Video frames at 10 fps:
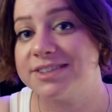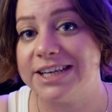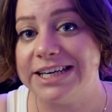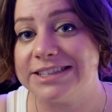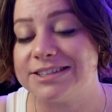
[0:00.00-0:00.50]

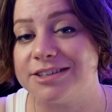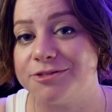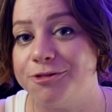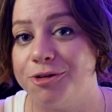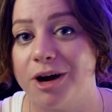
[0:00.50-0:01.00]
kits
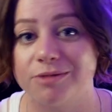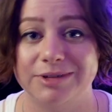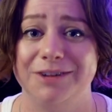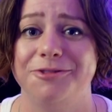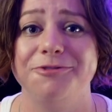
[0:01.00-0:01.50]
for
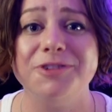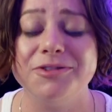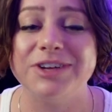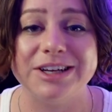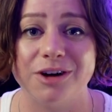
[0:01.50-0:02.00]
around
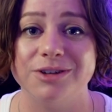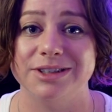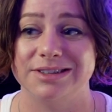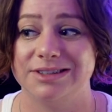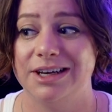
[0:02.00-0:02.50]

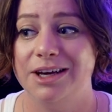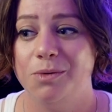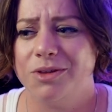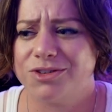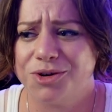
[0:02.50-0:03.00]
$50
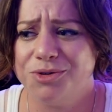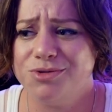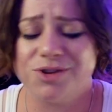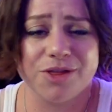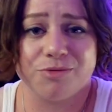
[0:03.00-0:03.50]
with
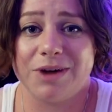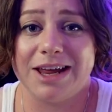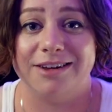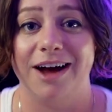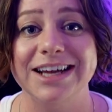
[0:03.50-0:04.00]
2 to 3
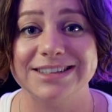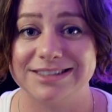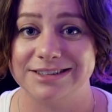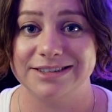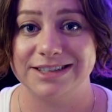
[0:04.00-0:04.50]
lights
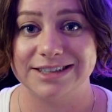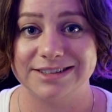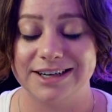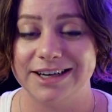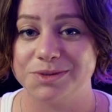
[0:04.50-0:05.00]
in it these
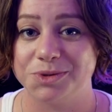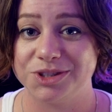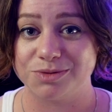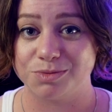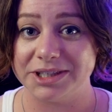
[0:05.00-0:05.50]
days, which
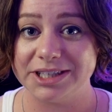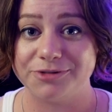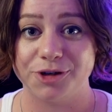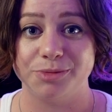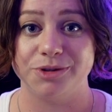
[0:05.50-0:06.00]
is really
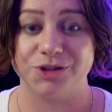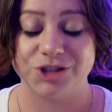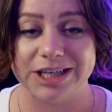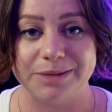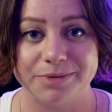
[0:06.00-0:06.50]
affordable and
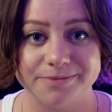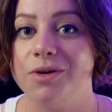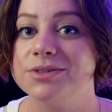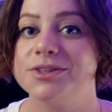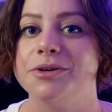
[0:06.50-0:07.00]
cheap.
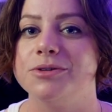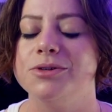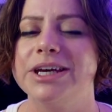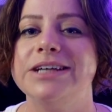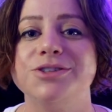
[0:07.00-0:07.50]
Also,
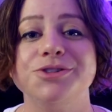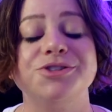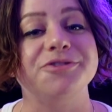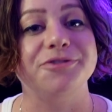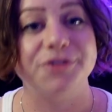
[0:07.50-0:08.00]
look into
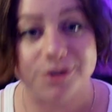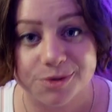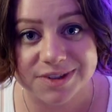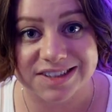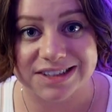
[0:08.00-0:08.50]

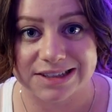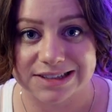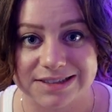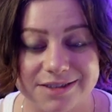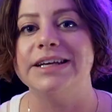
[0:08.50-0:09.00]

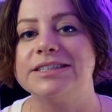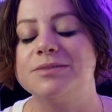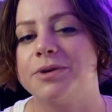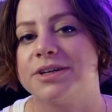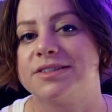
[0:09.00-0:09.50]
diffusers. This is
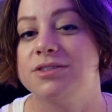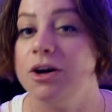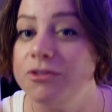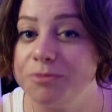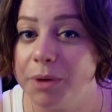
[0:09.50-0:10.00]
what a
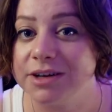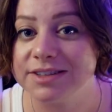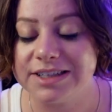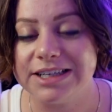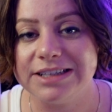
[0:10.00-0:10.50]

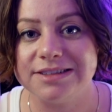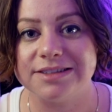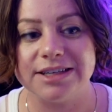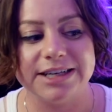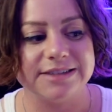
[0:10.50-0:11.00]
softbox
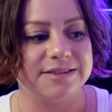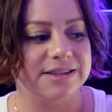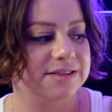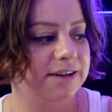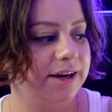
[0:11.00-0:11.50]
is. It's
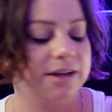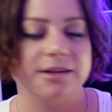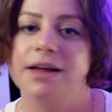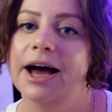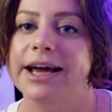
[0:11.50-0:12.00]
this like
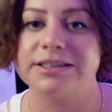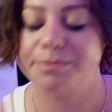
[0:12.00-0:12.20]
light